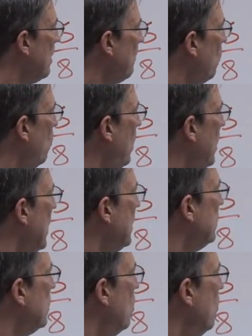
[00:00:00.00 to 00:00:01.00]
Number one, I
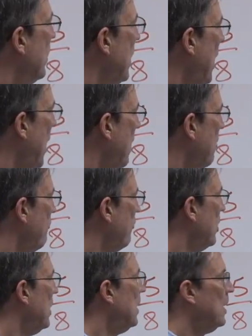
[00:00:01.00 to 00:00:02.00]
don't have